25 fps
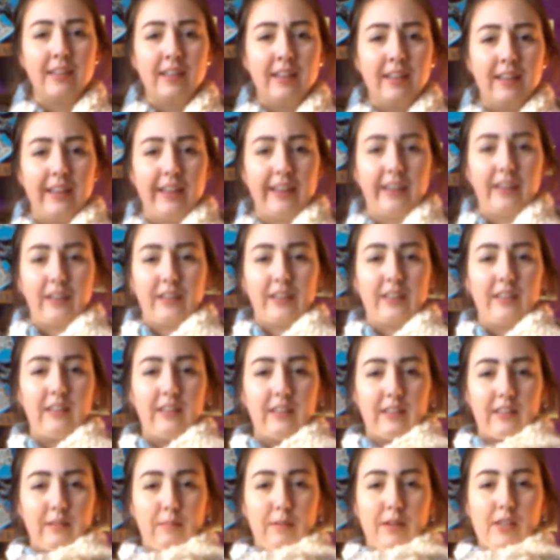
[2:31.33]
Like, look
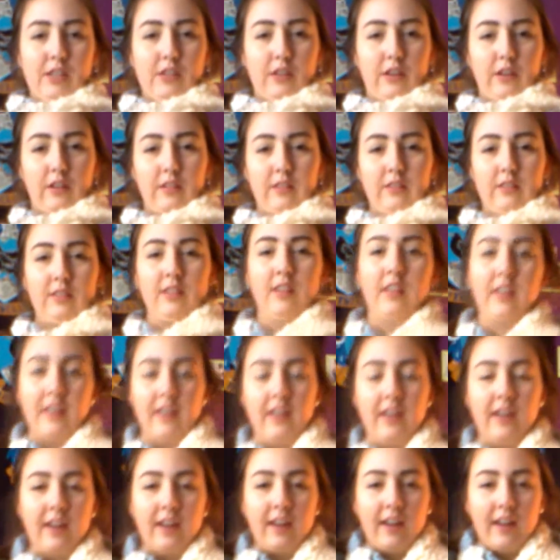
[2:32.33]
at my shirt,
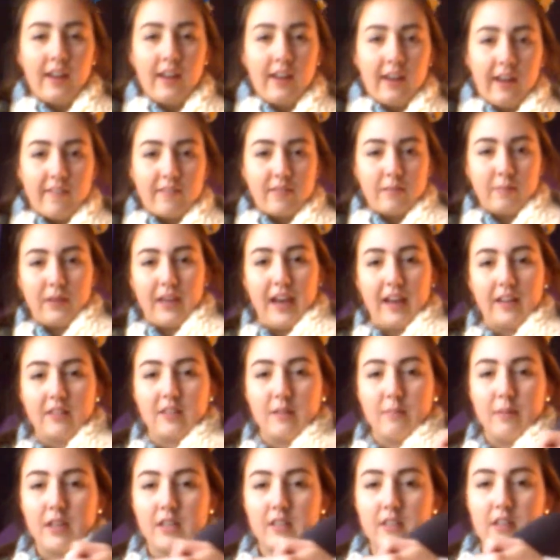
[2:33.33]
and I have some cats
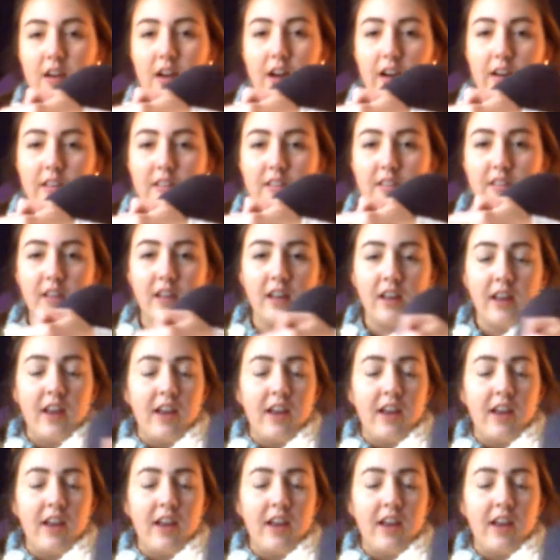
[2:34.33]
on my socks.